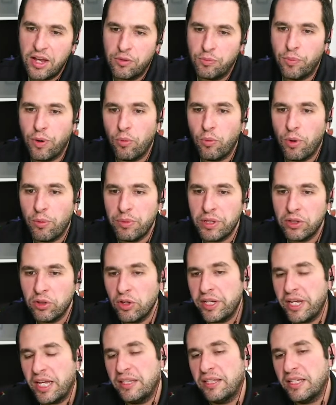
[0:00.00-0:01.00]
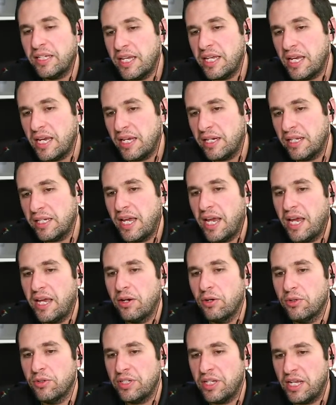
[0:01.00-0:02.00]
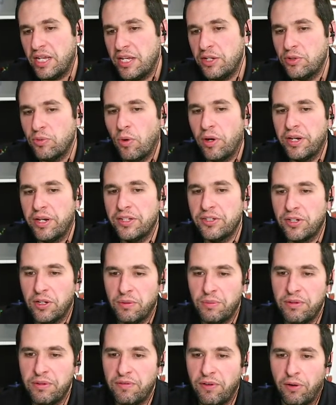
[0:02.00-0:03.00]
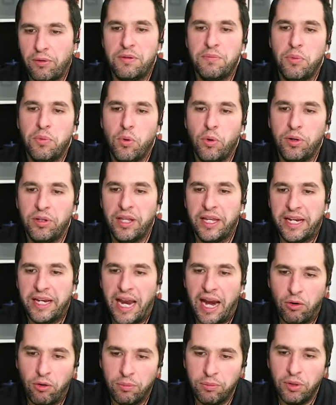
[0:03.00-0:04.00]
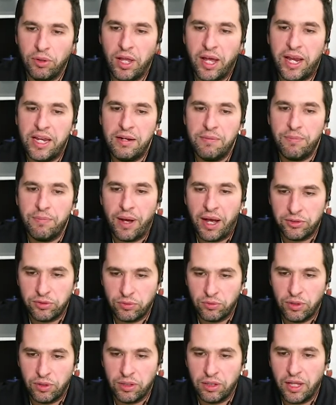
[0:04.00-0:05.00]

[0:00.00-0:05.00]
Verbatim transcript: But when we look at the key indicators, each one is going to be very important, like Arab Light, Basra